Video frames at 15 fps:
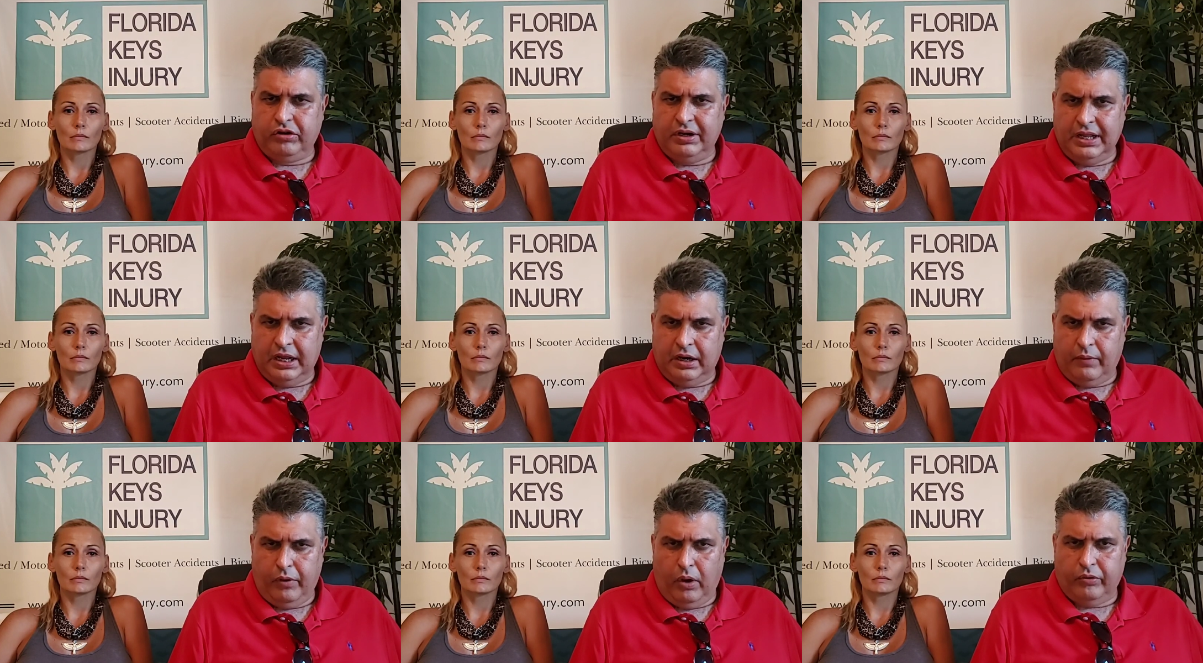Speaker 1: and let
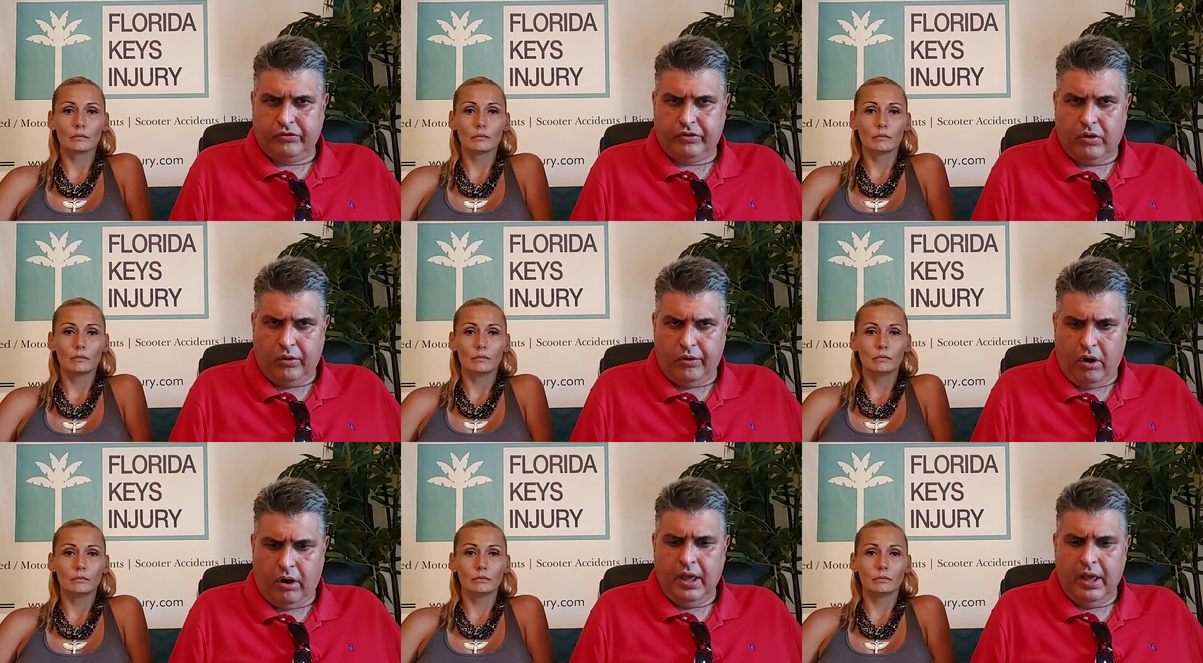them know what's going
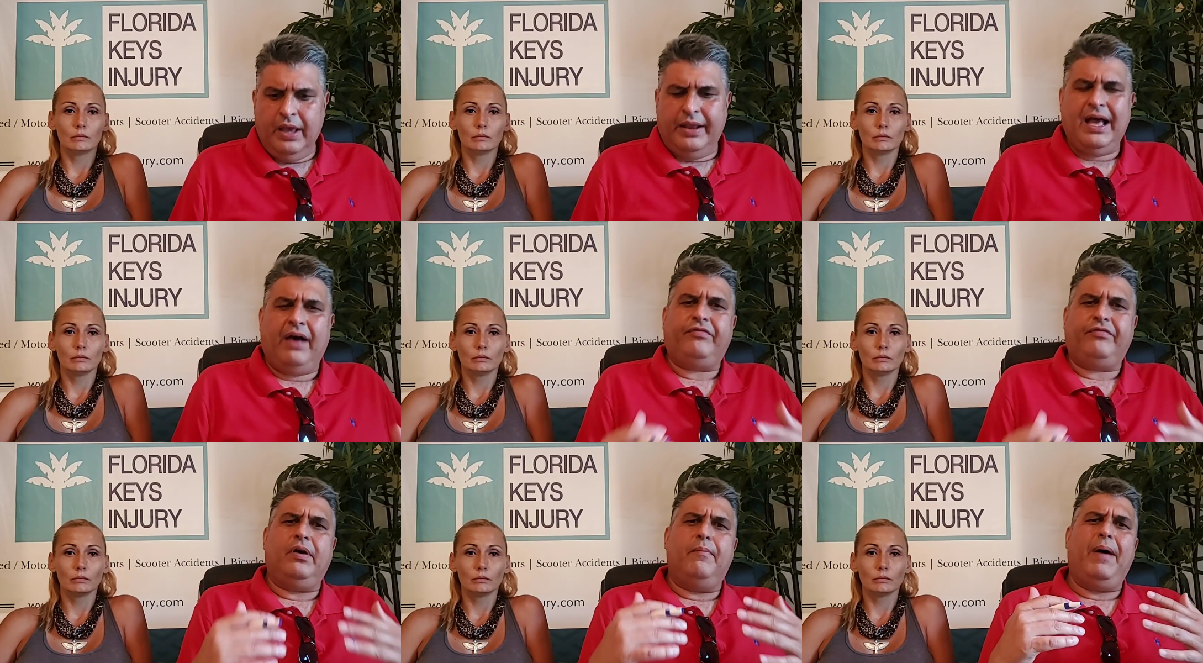on. Now, if
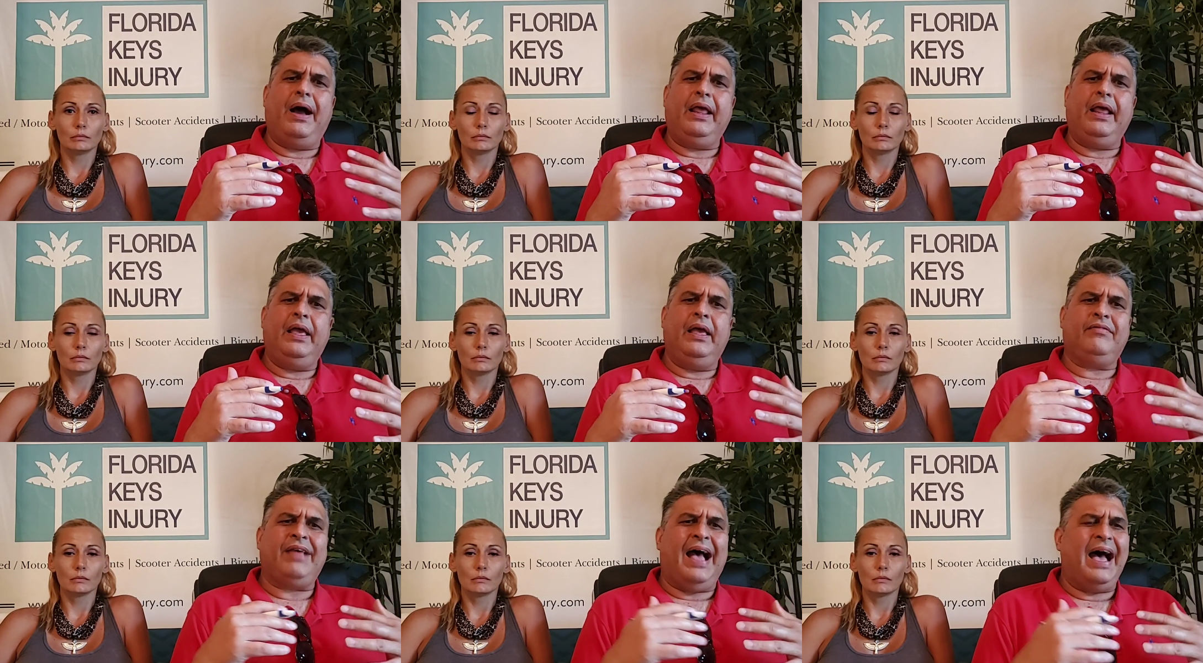somebody
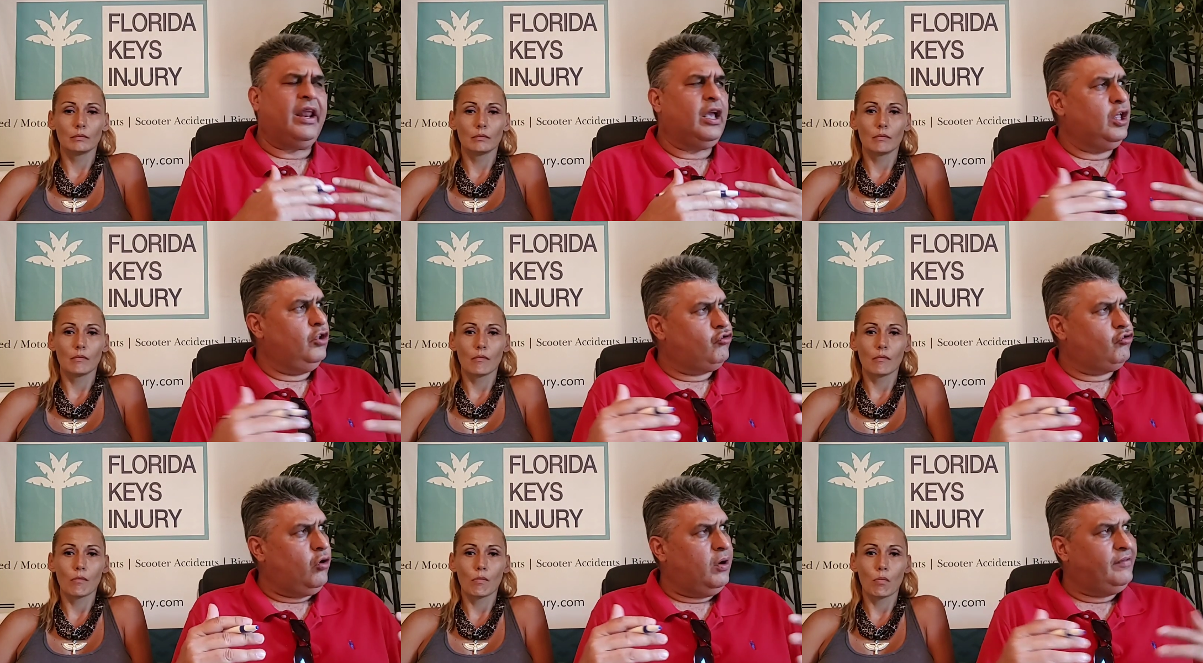is out of
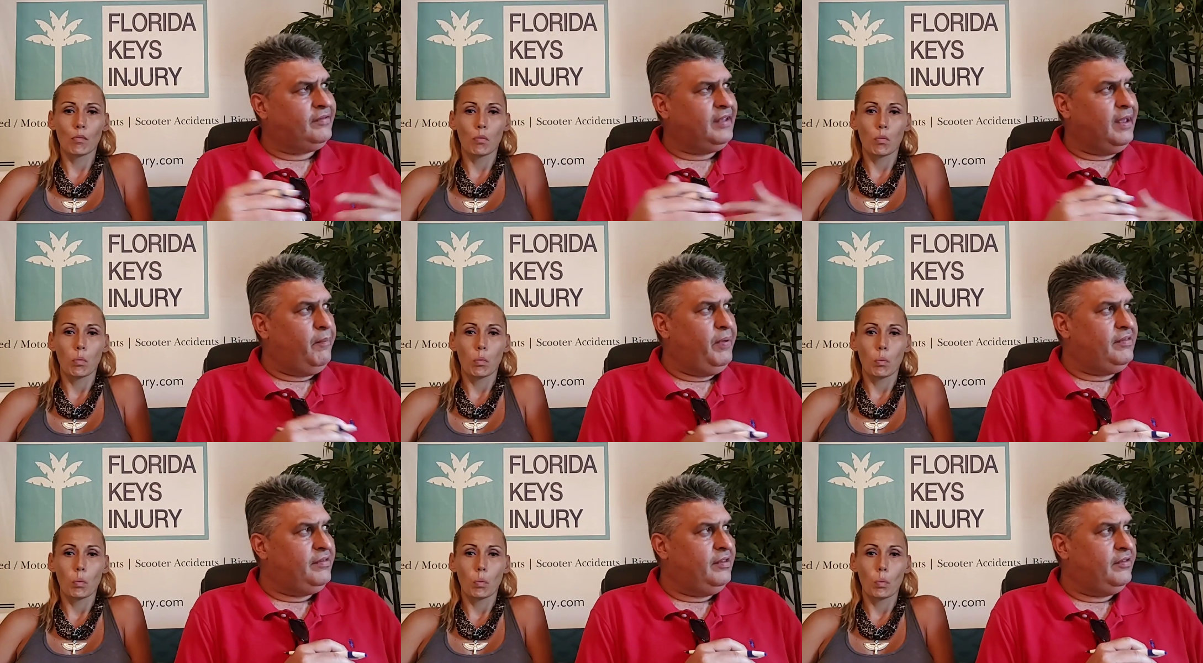control, let's say a
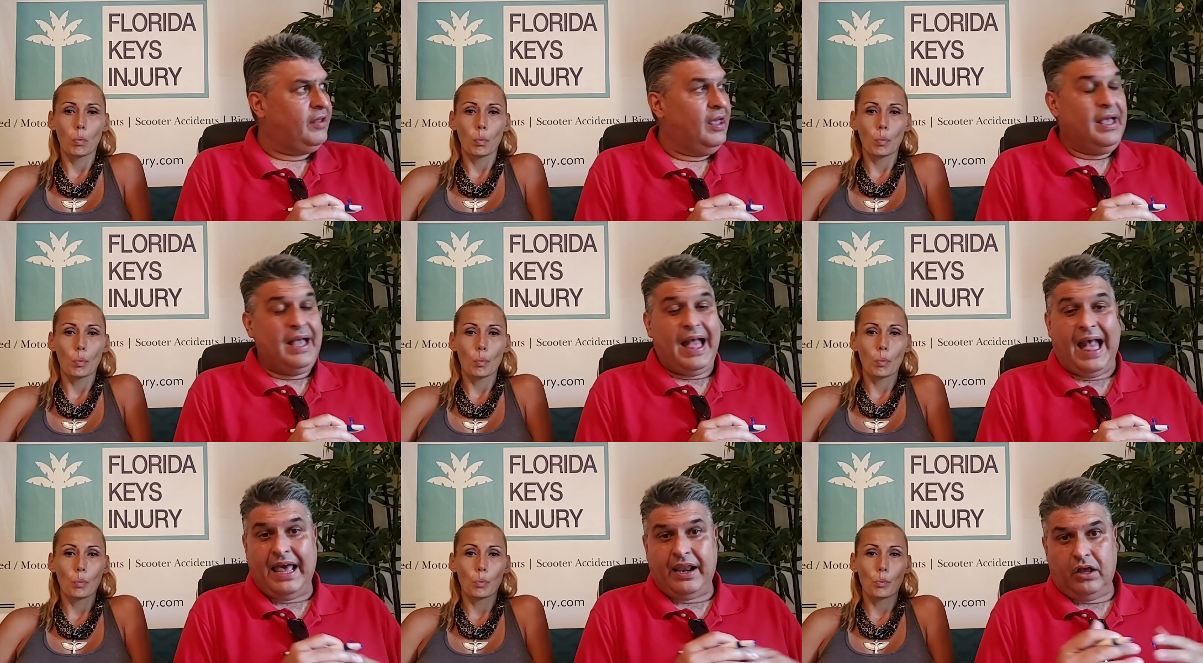business
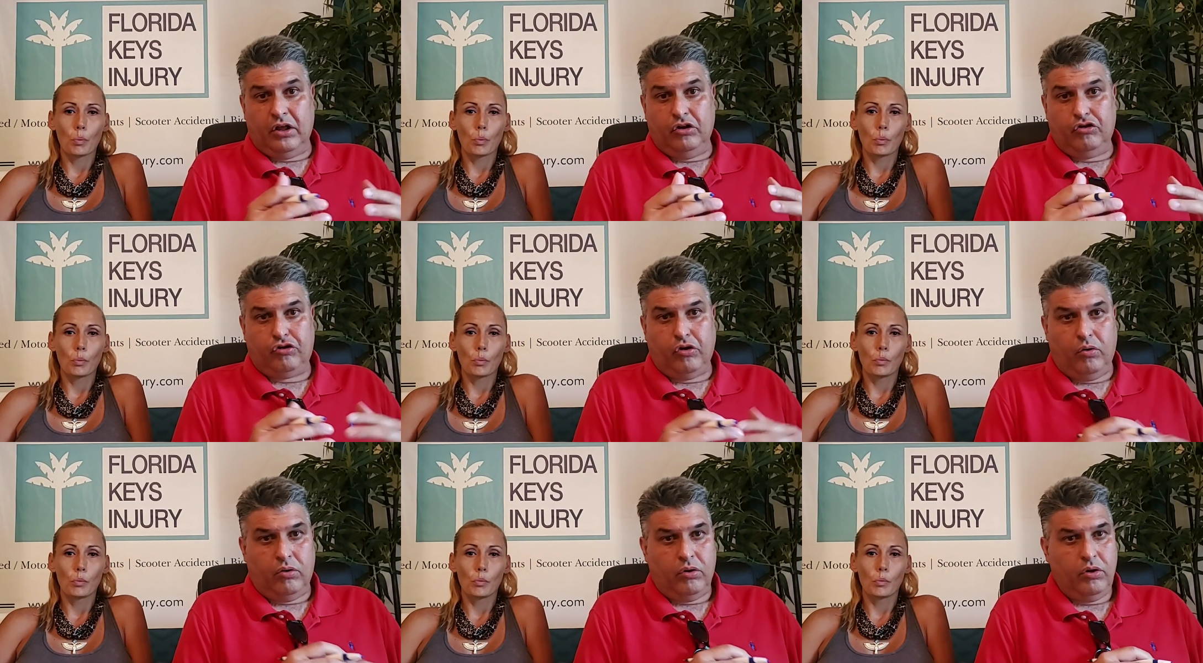out of
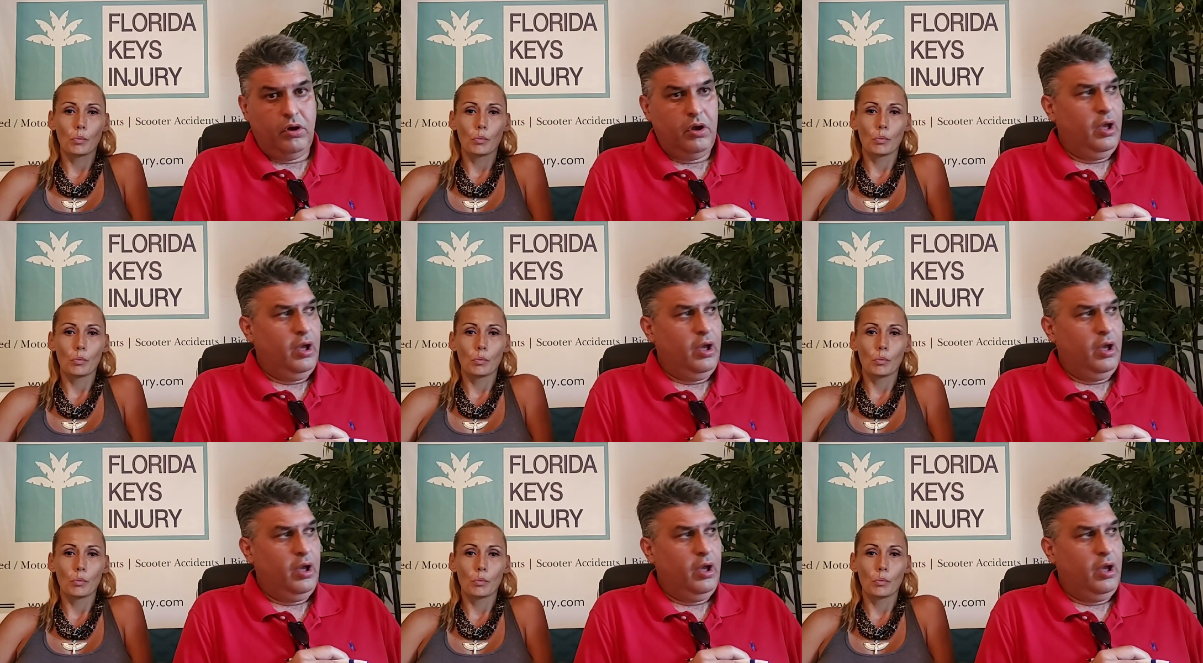control,